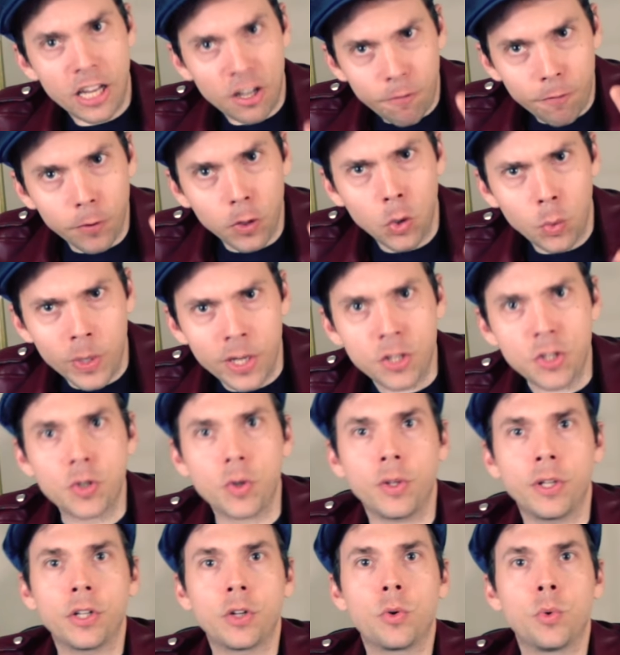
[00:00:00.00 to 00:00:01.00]

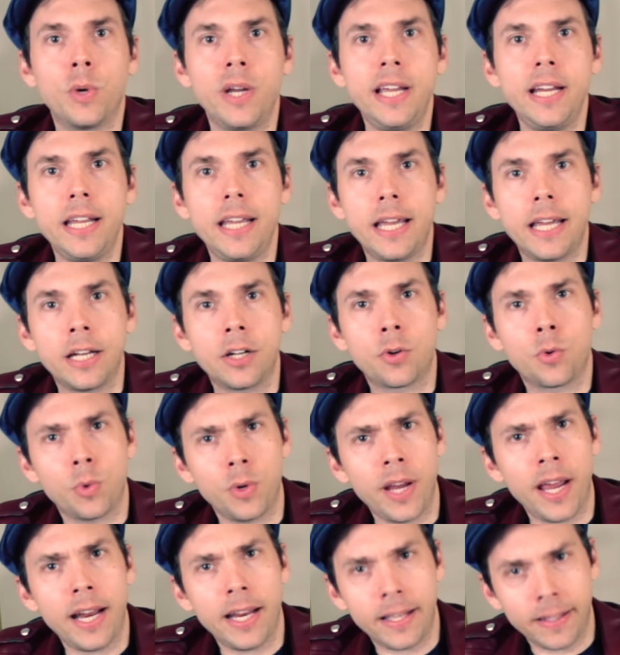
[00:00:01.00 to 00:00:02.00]
influential ingredient in
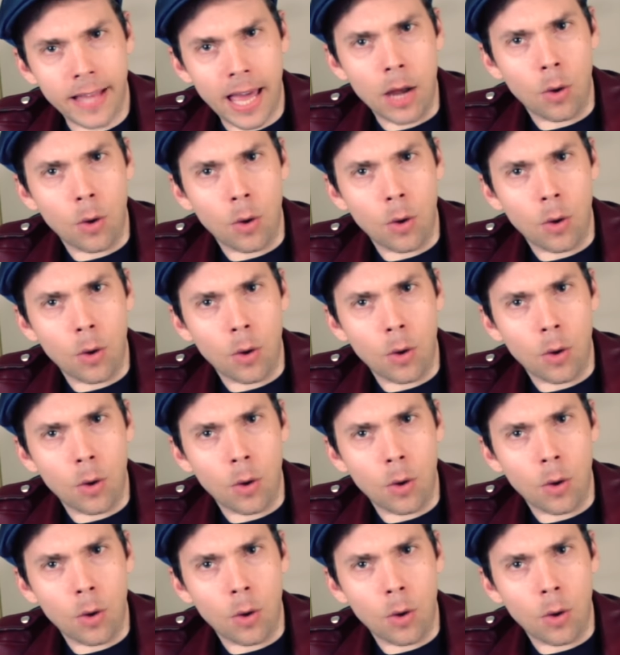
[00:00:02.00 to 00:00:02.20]
creating